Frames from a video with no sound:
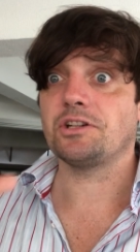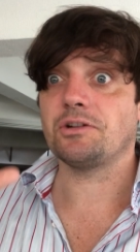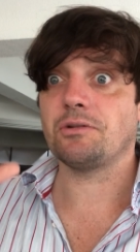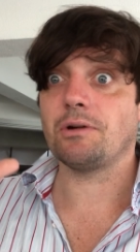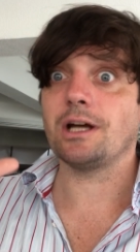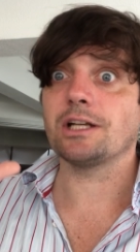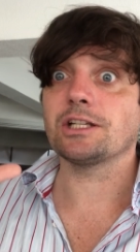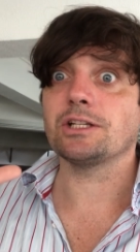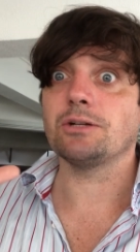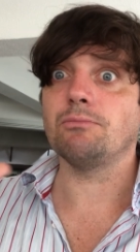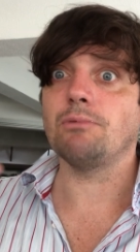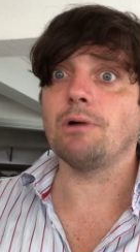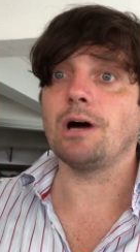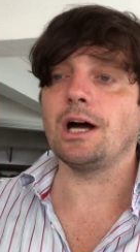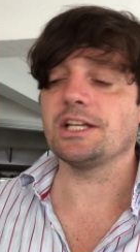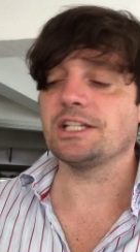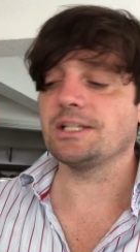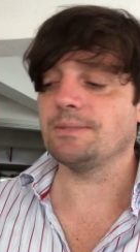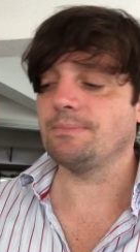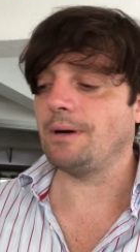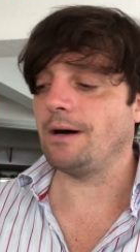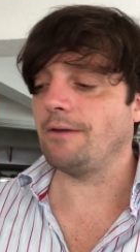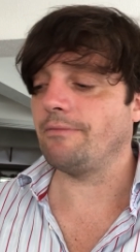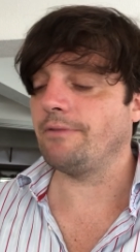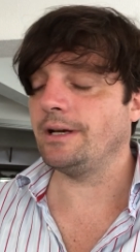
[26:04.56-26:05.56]
are trying to
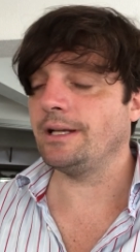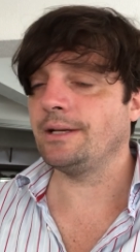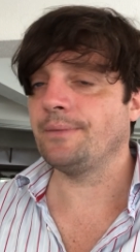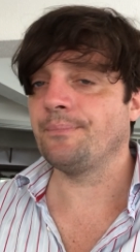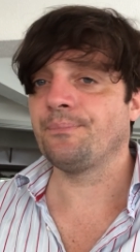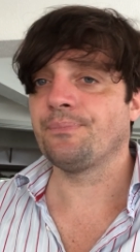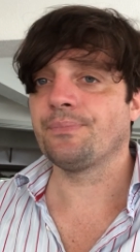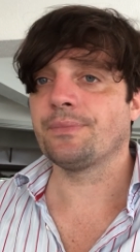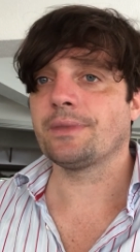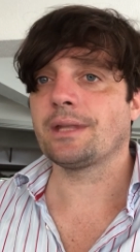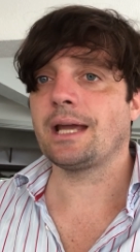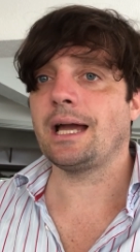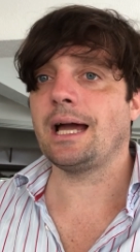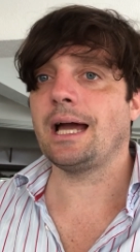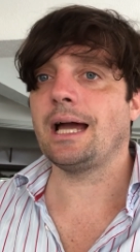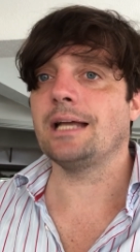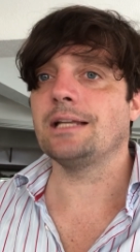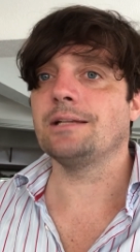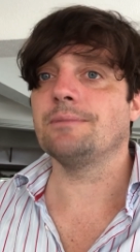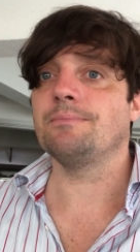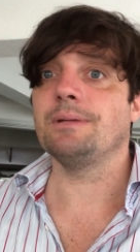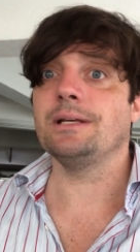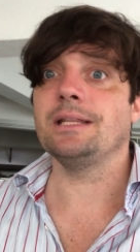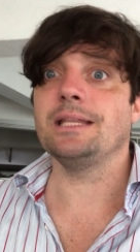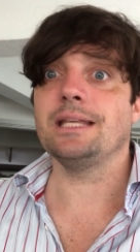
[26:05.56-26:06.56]
rise above it
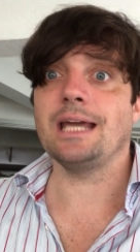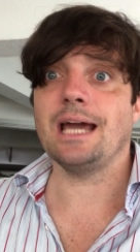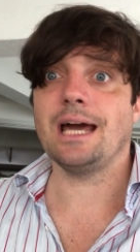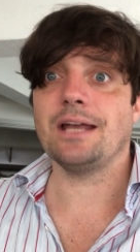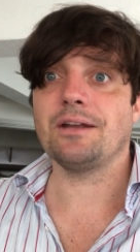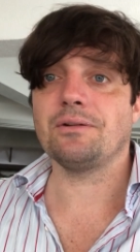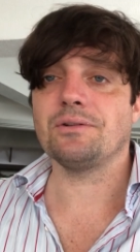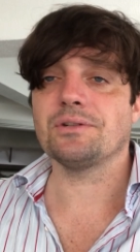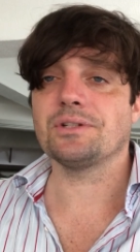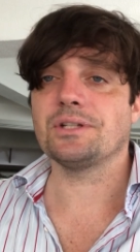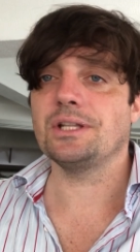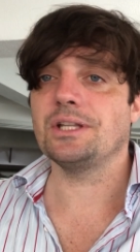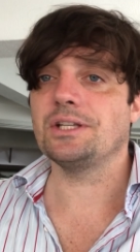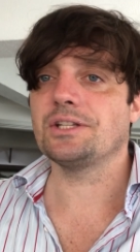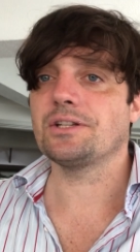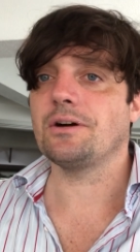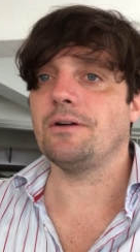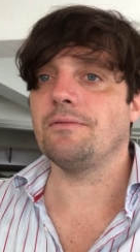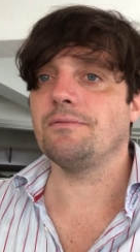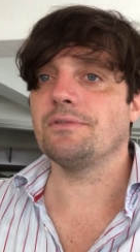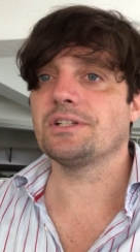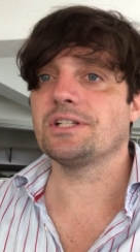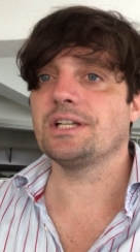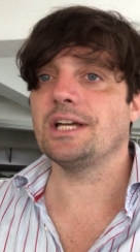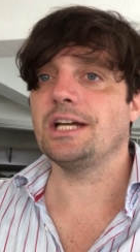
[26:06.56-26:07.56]
and be the adults in this
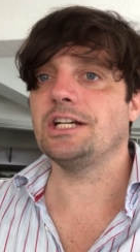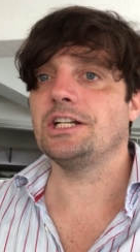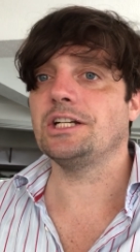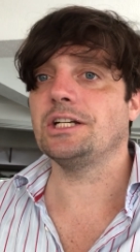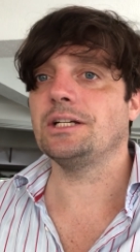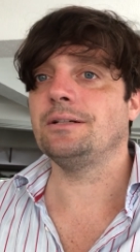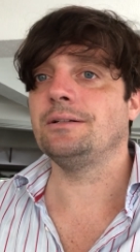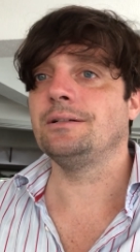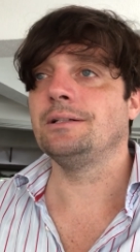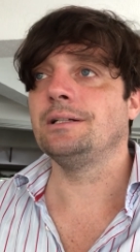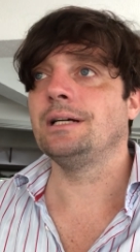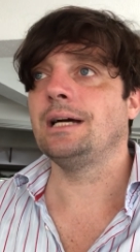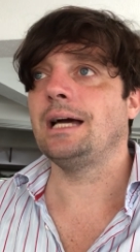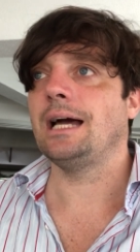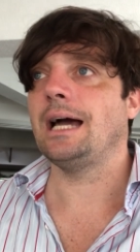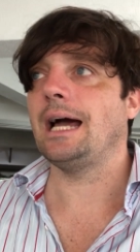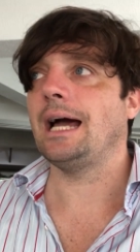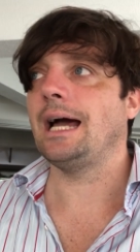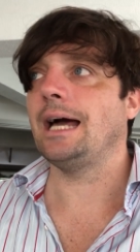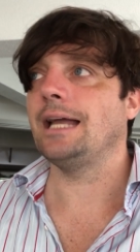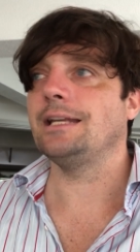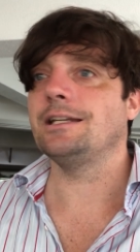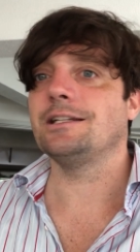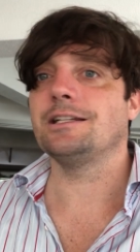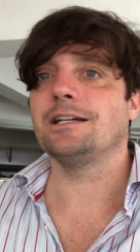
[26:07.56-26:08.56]
conversation
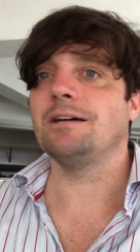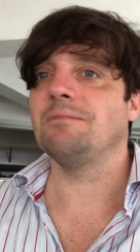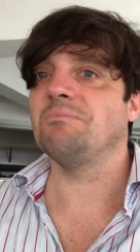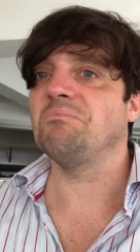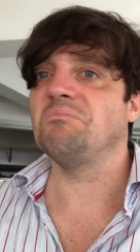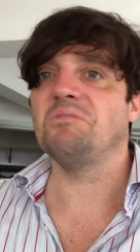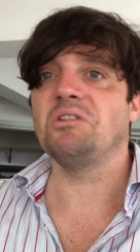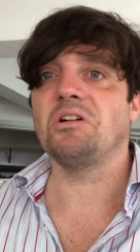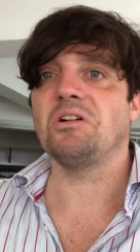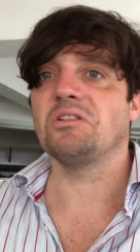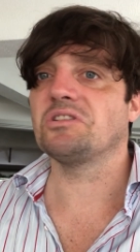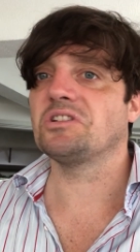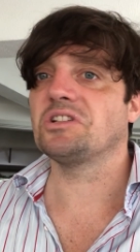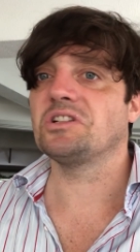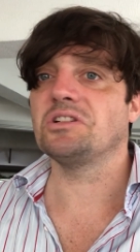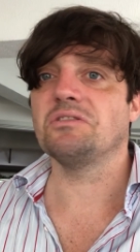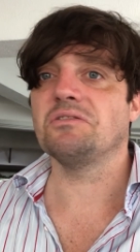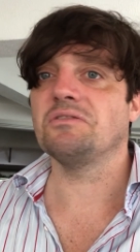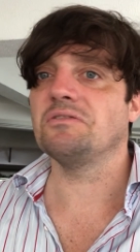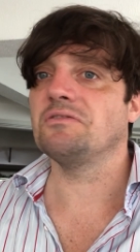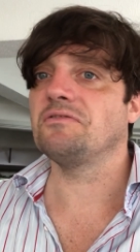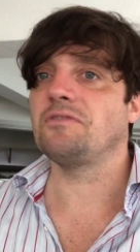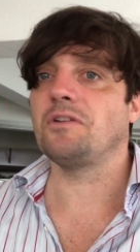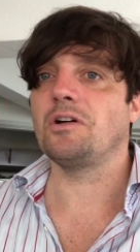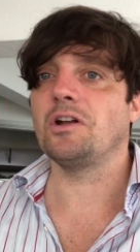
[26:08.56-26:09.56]
and um, not to
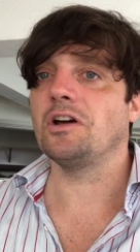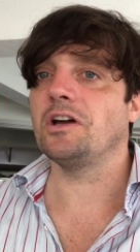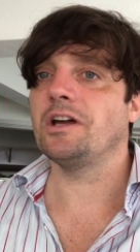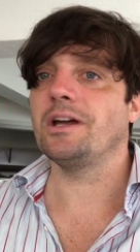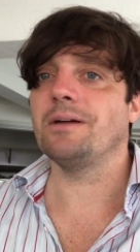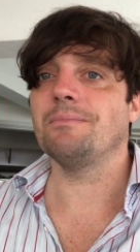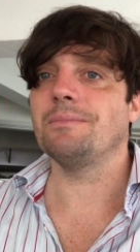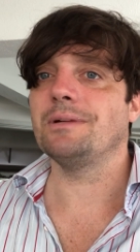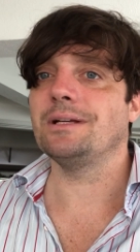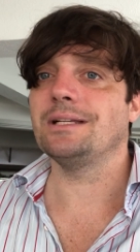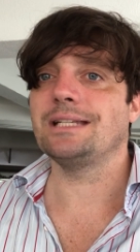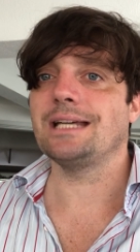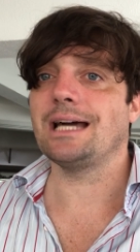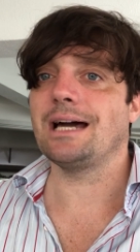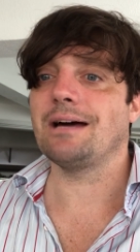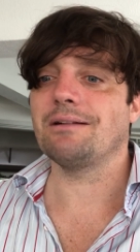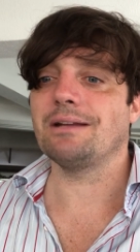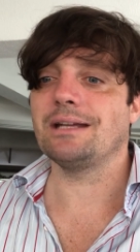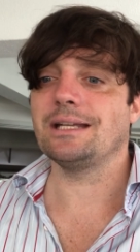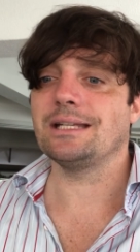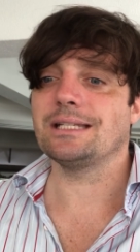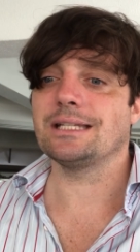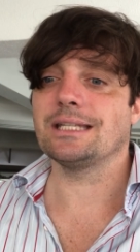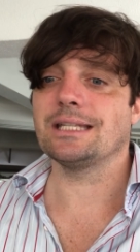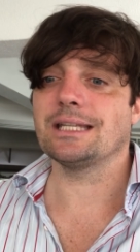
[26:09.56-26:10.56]
follow him
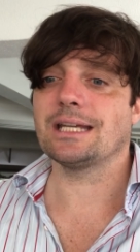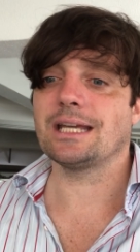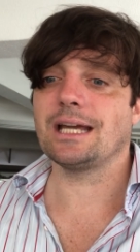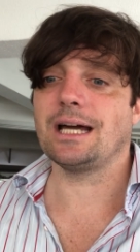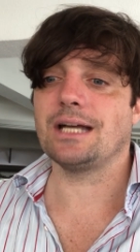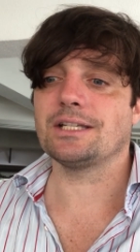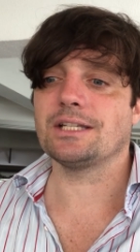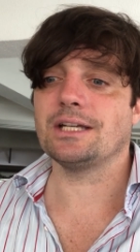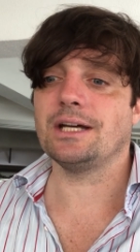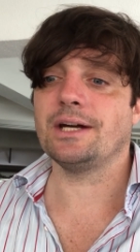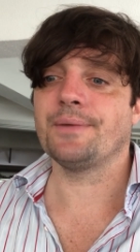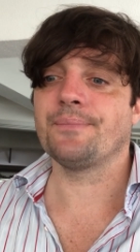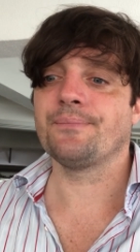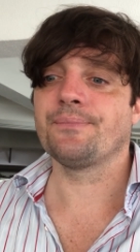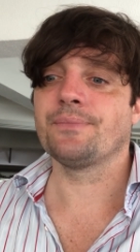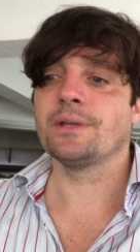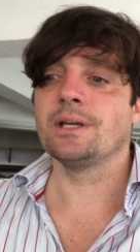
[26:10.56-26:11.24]
down into the gutter.